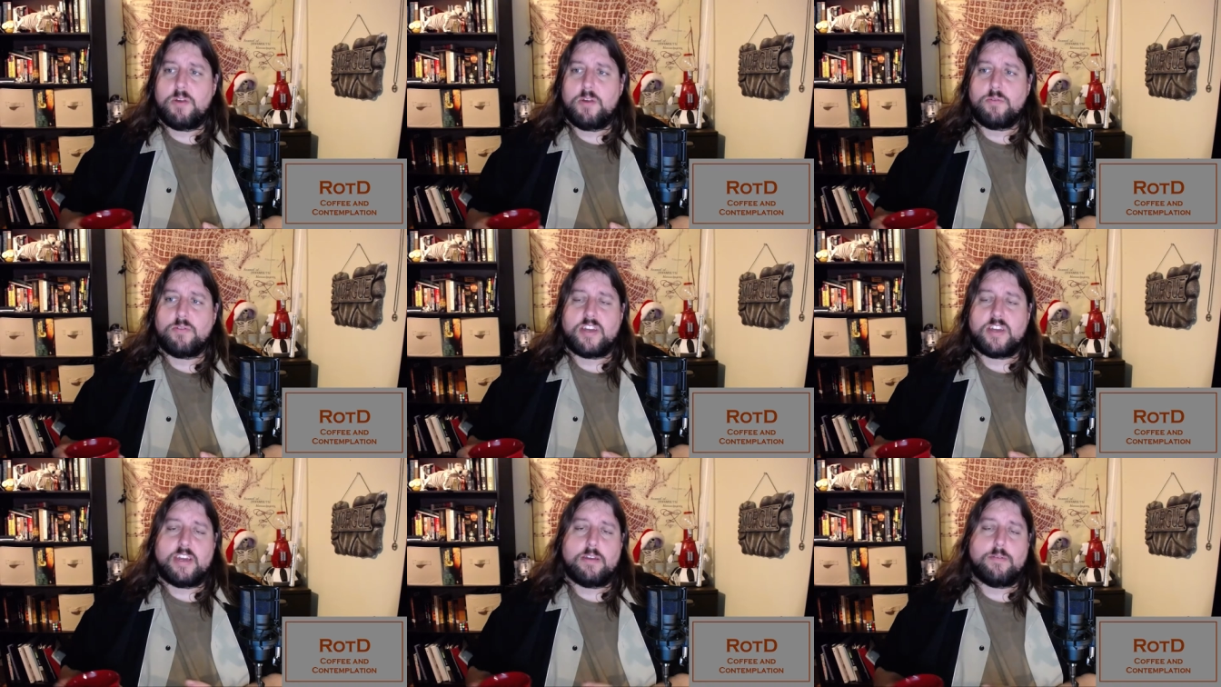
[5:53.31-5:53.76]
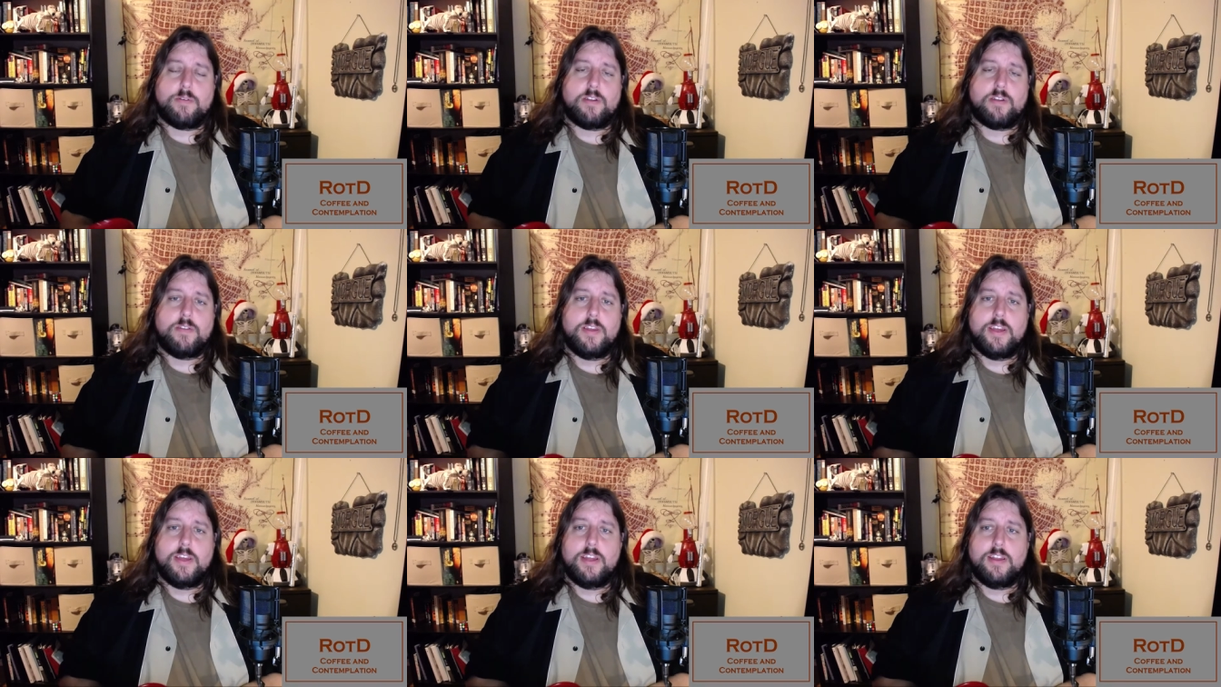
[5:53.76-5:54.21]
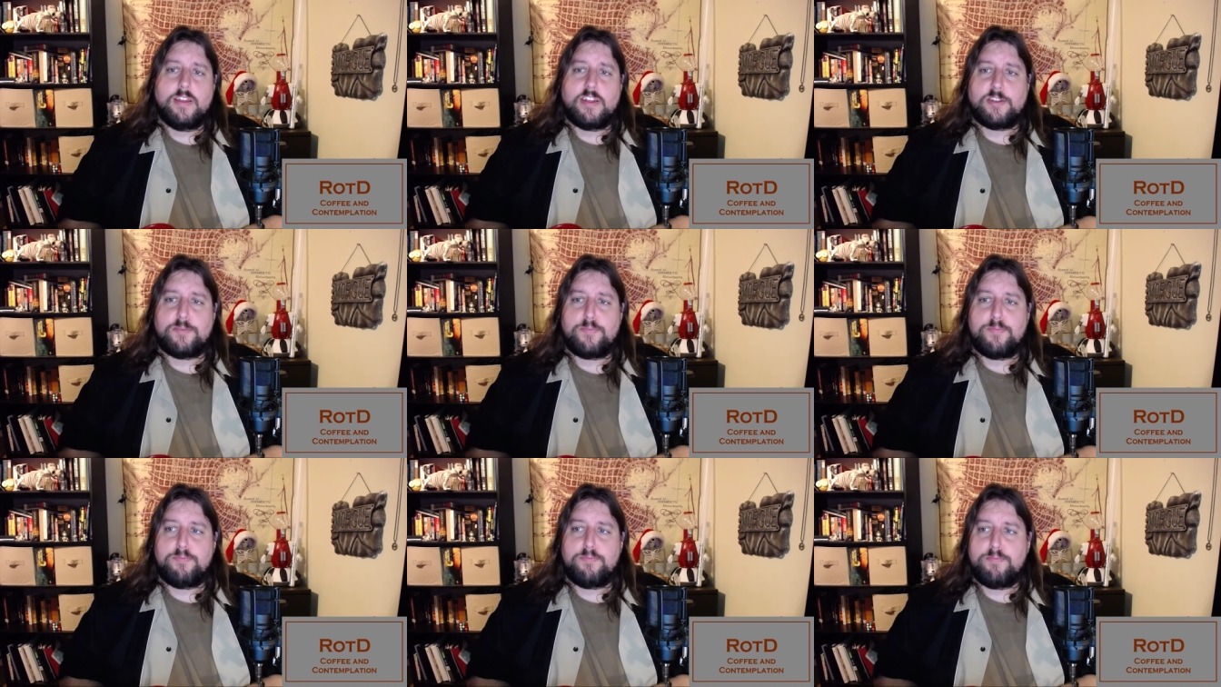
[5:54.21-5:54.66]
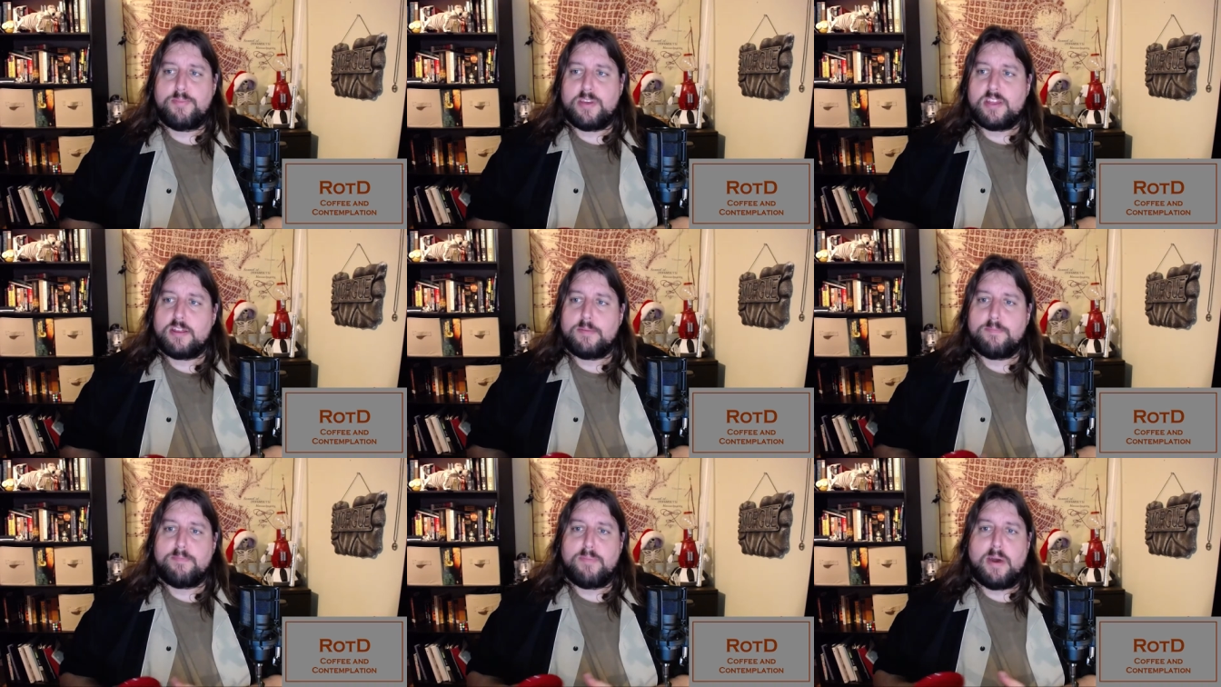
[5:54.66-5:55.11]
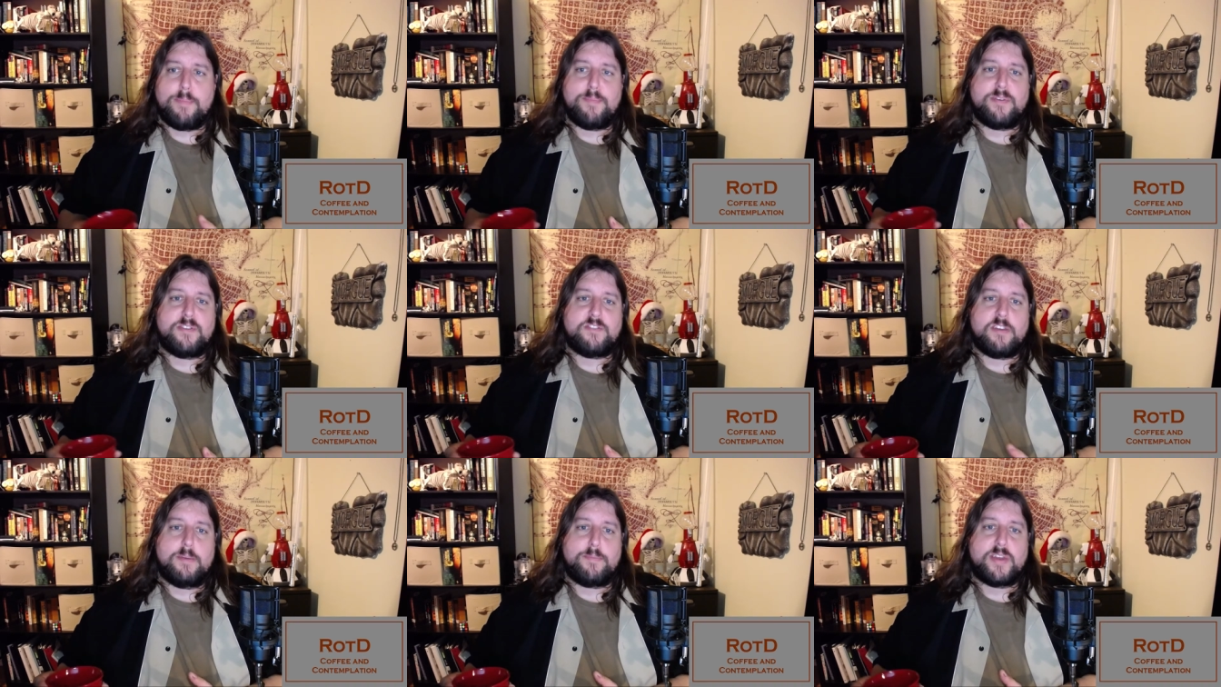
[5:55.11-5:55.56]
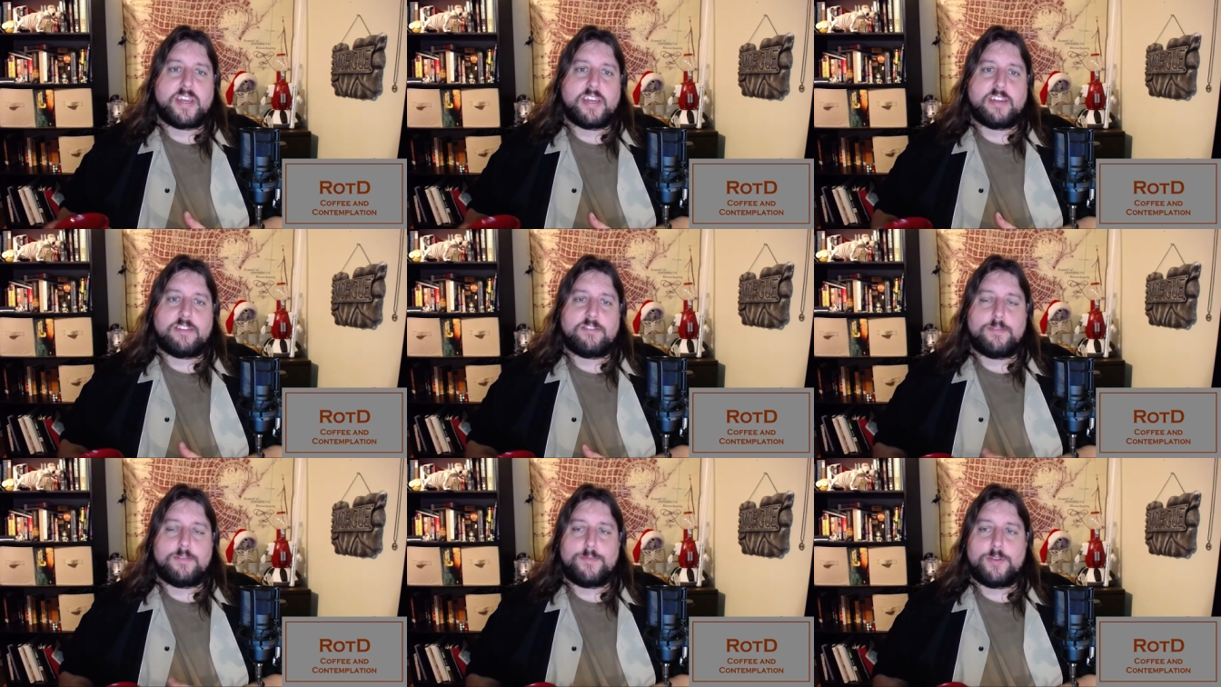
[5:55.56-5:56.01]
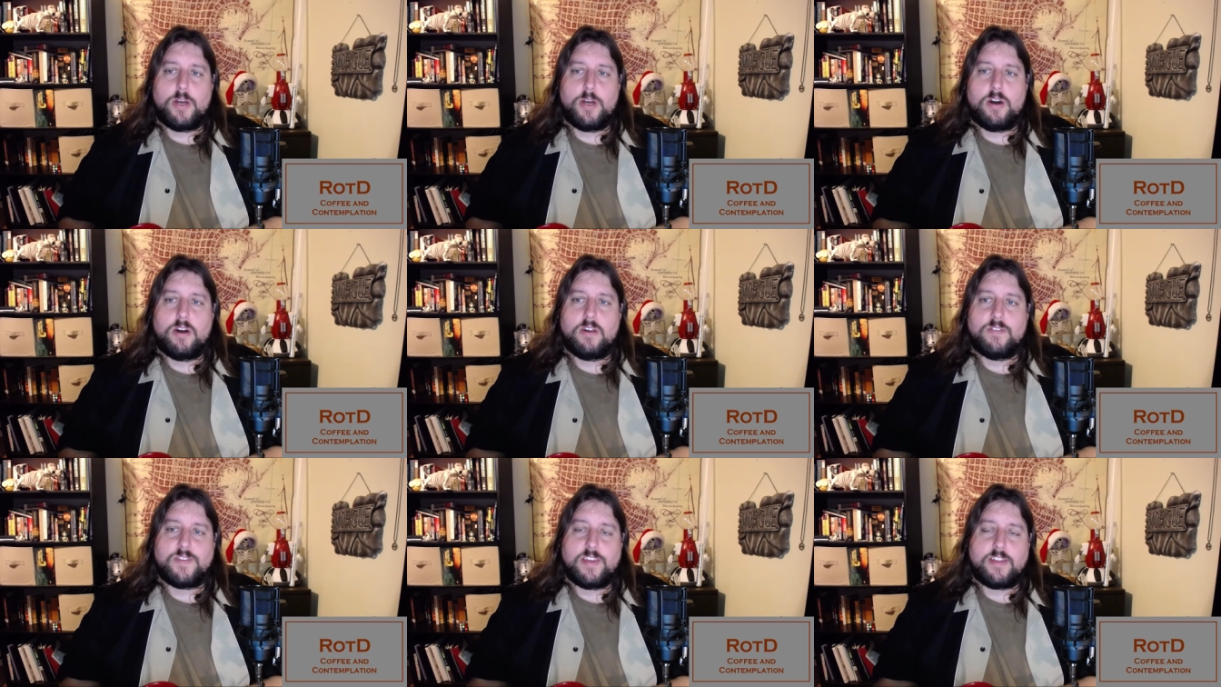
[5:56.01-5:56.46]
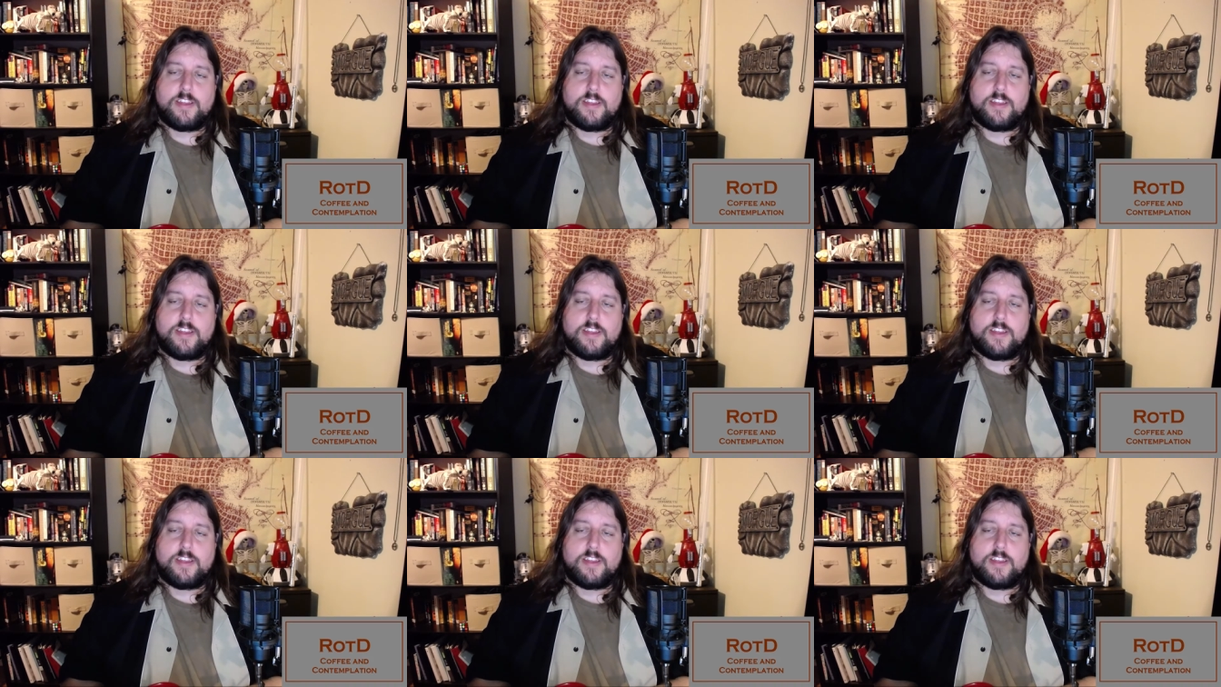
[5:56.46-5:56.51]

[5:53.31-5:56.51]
okay, well, let's pit the puppets up against some dolls.